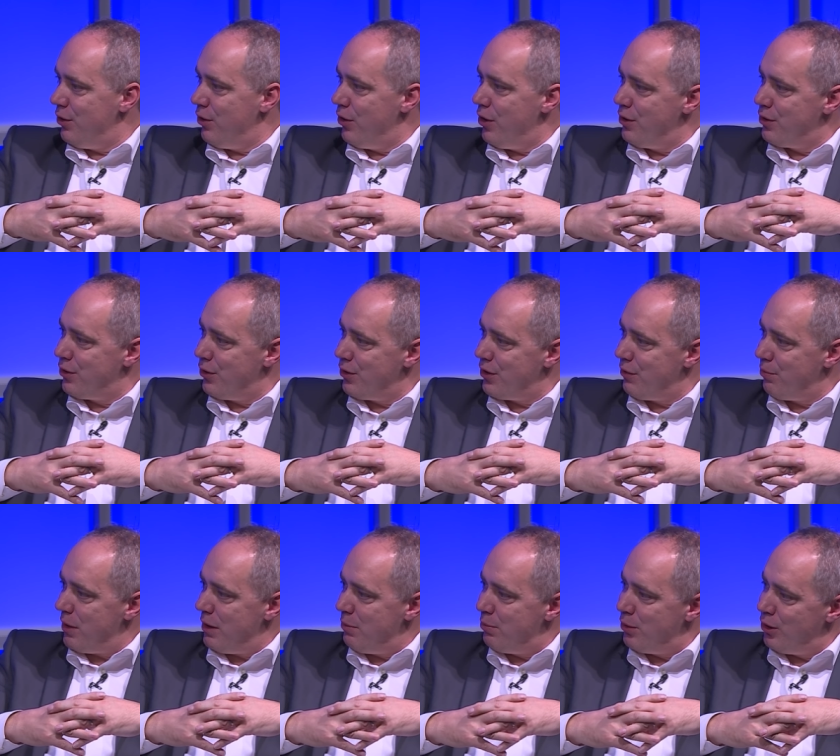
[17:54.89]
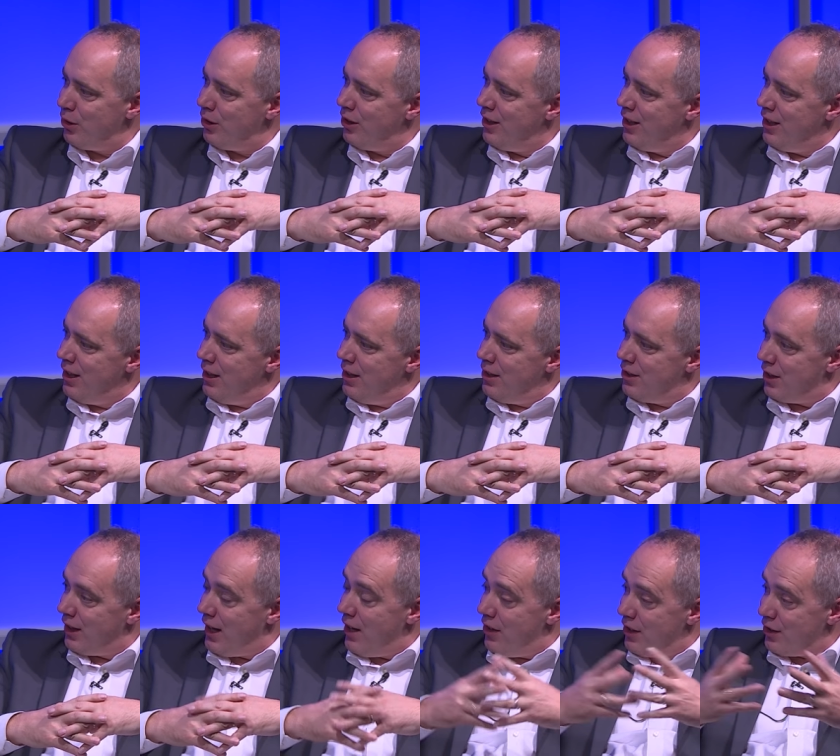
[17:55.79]
those sorts of people to
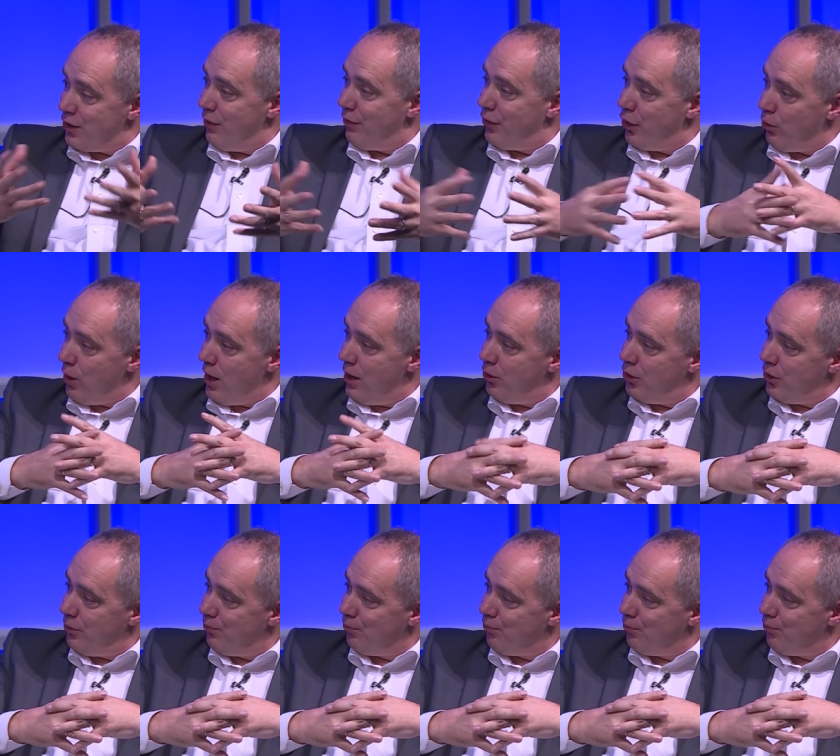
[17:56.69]
get this mm-hmm. off the mm-hmm. ground?